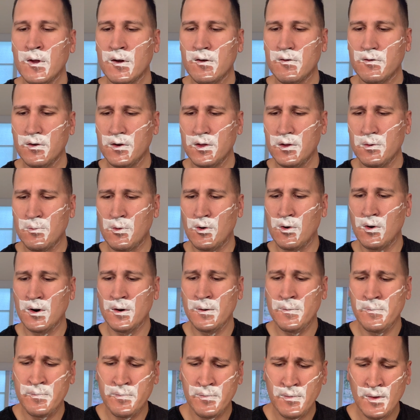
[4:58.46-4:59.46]

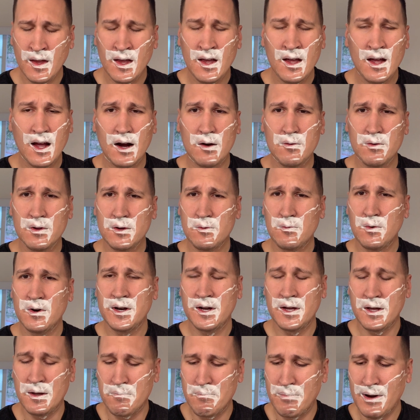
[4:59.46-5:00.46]
Furthermore, I really want
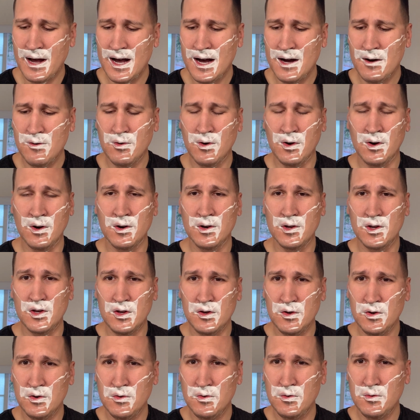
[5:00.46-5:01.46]
to empower
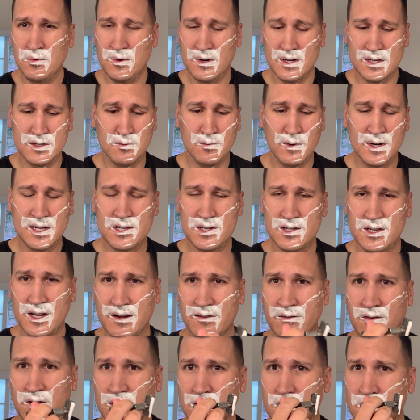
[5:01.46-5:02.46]
you as wet
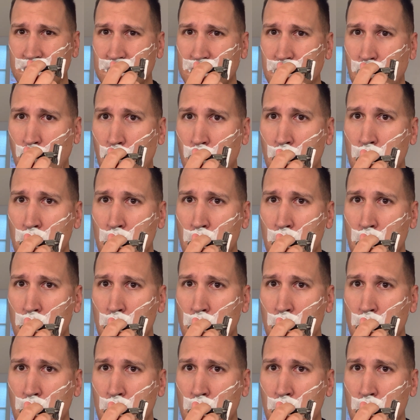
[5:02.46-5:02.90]
shavers